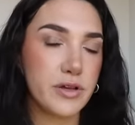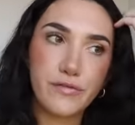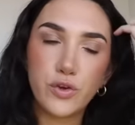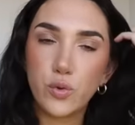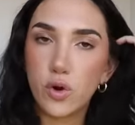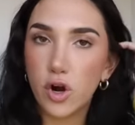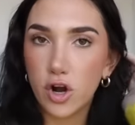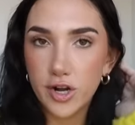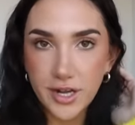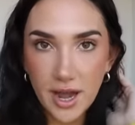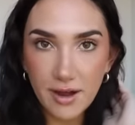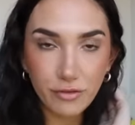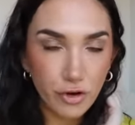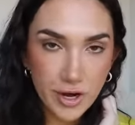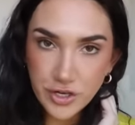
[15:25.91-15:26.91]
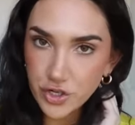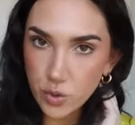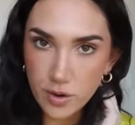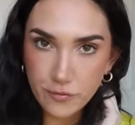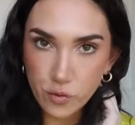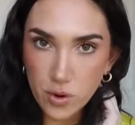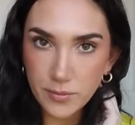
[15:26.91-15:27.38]
If you already have great
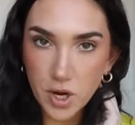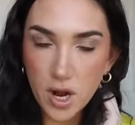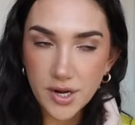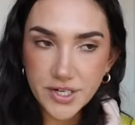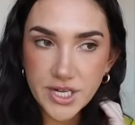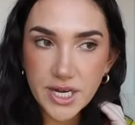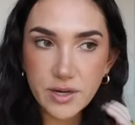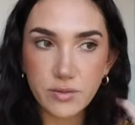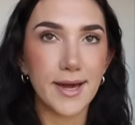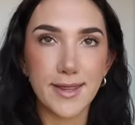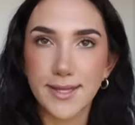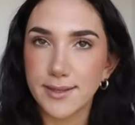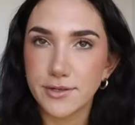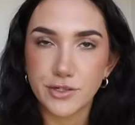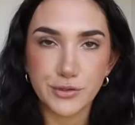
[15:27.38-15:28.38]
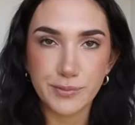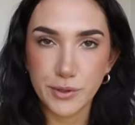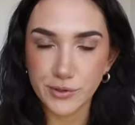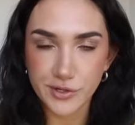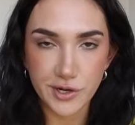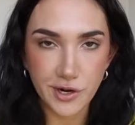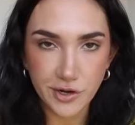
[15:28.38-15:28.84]
short form content, I think just
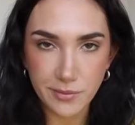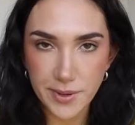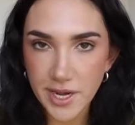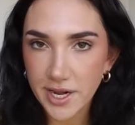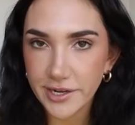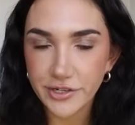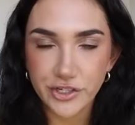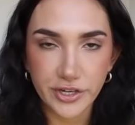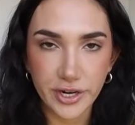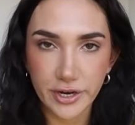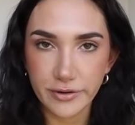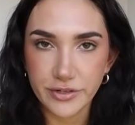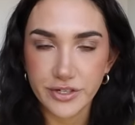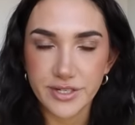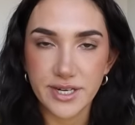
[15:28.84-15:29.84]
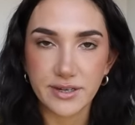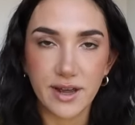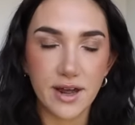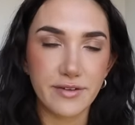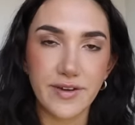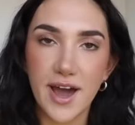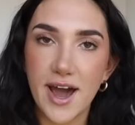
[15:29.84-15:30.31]
post it on your page, you know, just
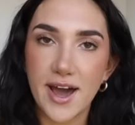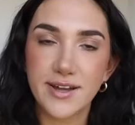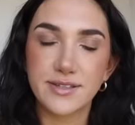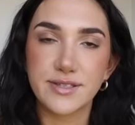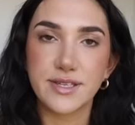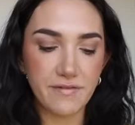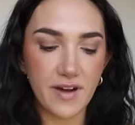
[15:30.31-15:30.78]
kind of ads.